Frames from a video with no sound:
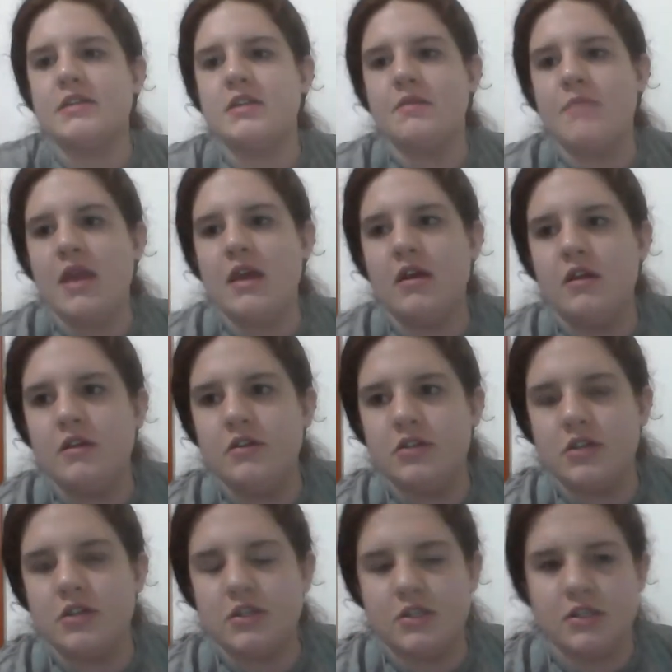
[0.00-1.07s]
to mail
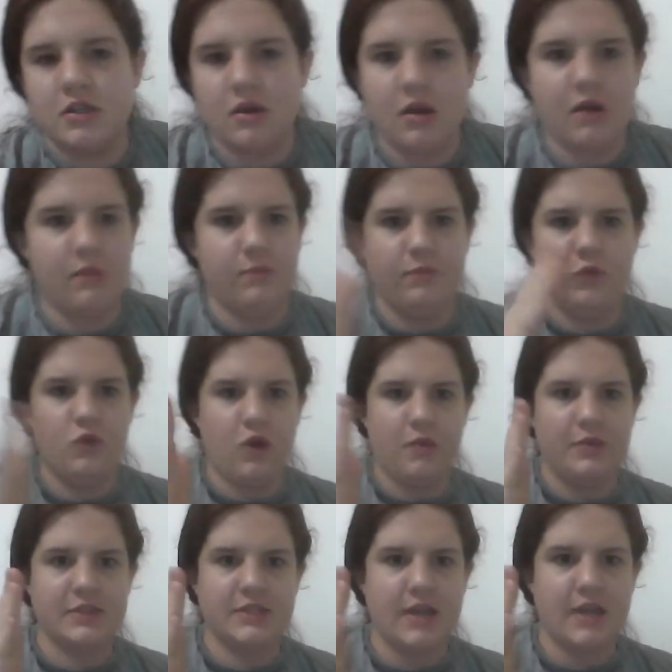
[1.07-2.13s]
just a
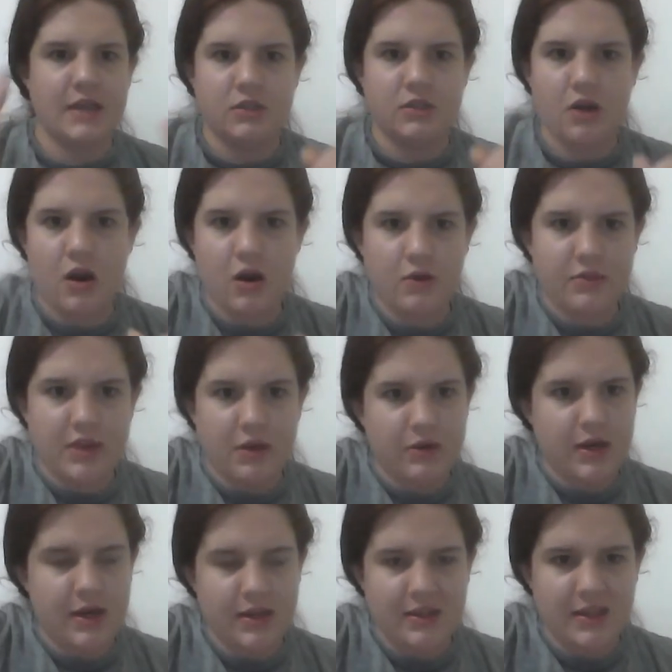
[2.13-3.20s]
normal sized card without
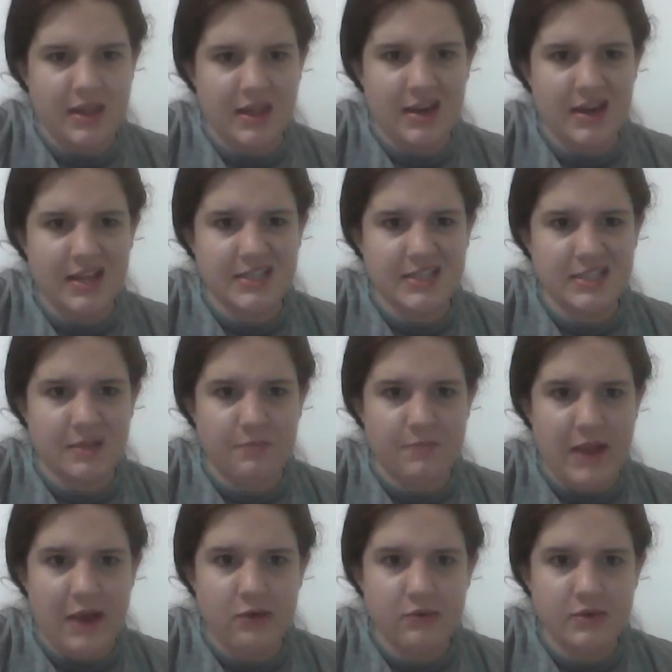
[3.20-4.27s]
anything in it, it's
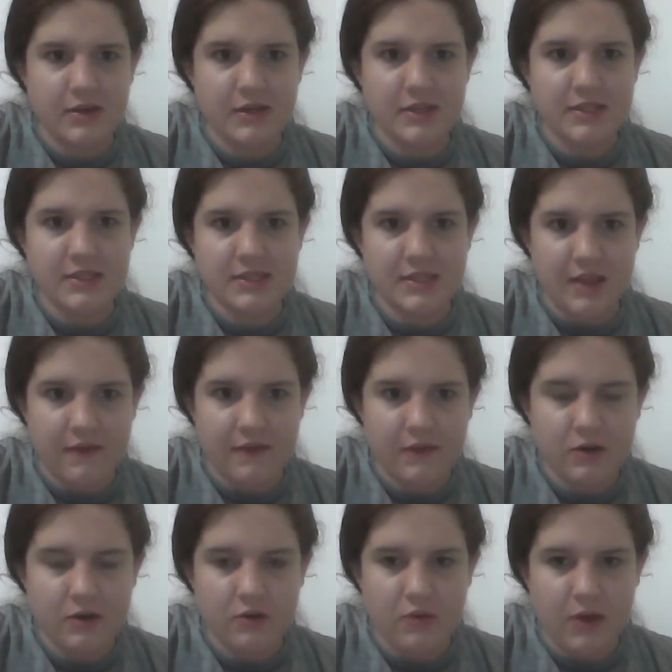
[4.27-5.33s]
about
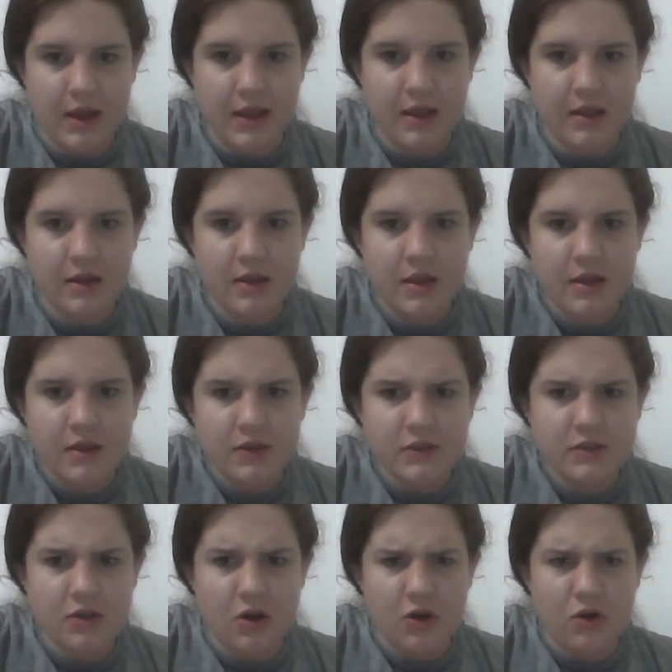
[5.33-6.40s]
7 kwai.
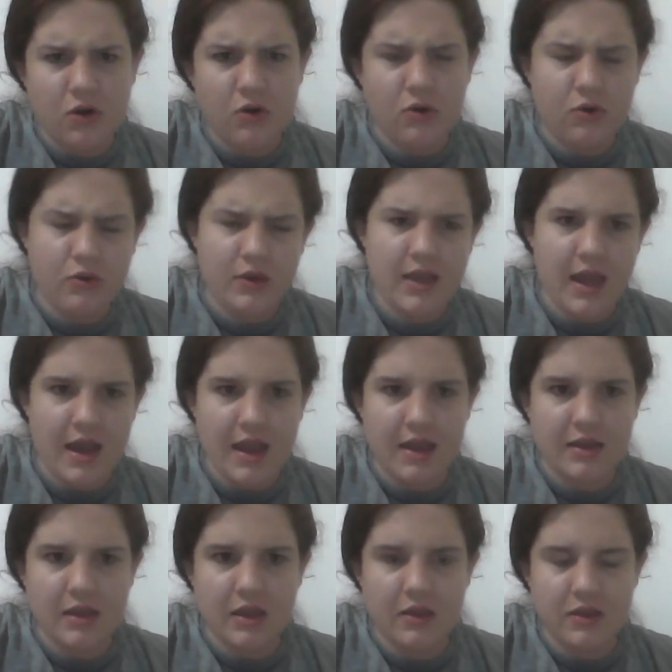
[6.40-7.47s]
So yeah, I
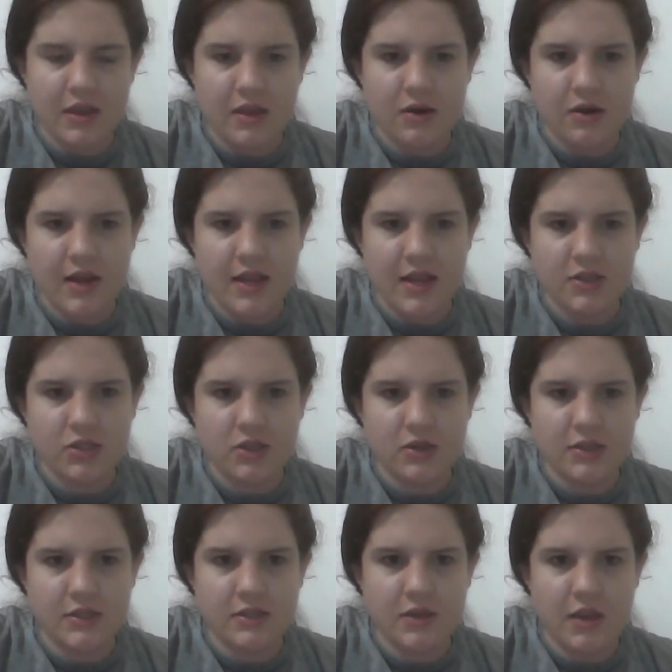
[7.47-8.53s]
think the international
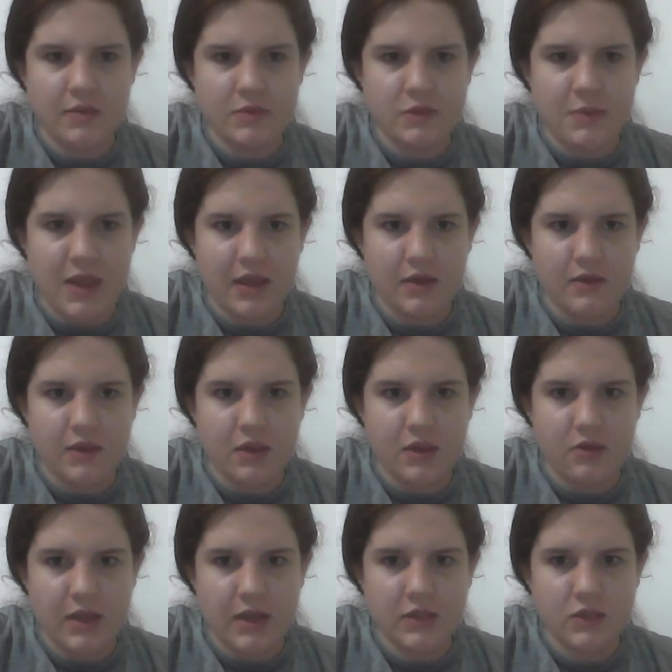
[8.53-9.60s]
stamps back in the
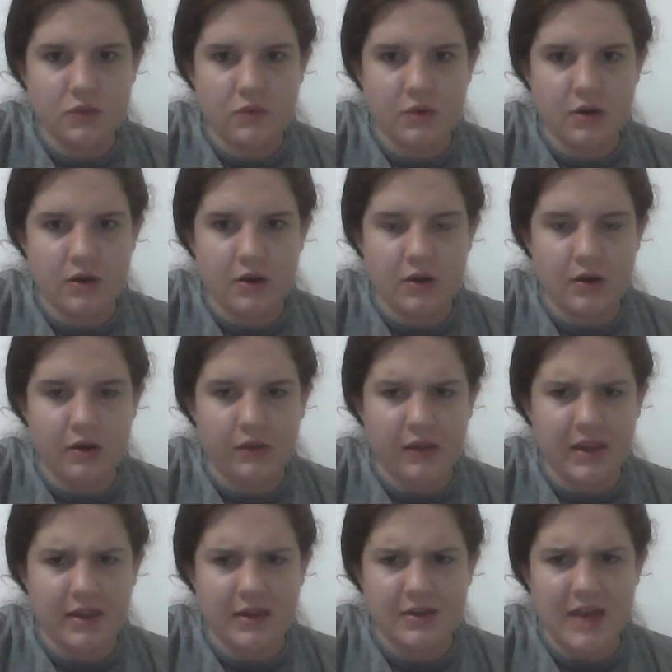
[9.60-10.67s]
US were
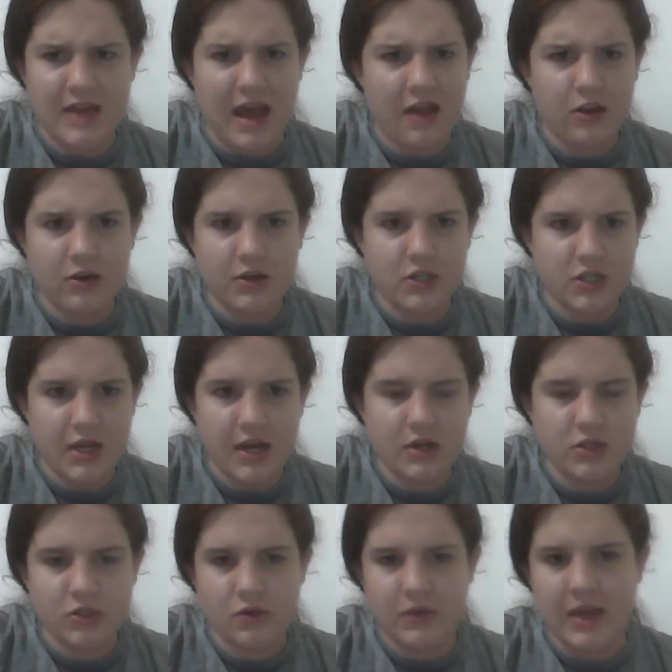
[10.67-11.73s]
like $1 and change,
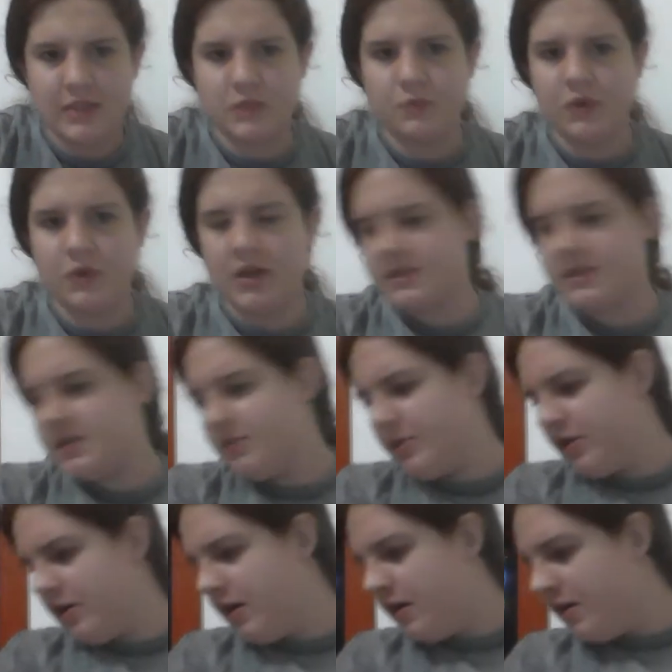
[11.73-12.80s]
so that's pretty
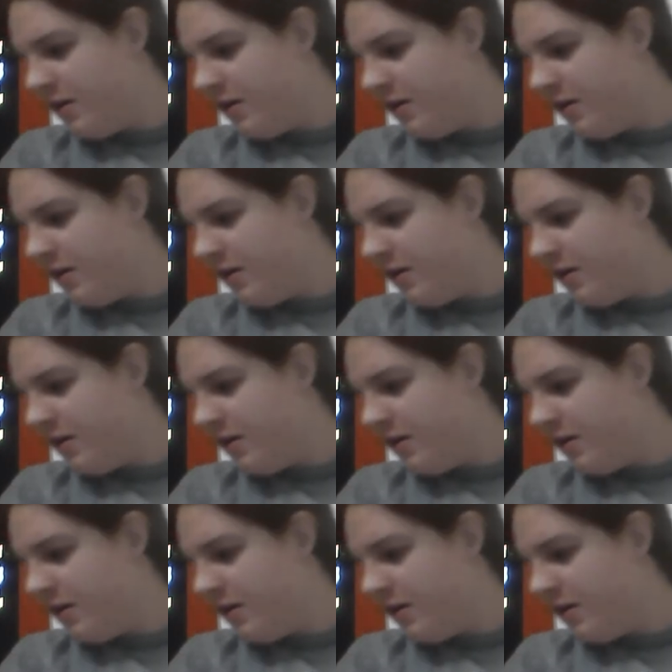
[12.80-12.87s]
similar.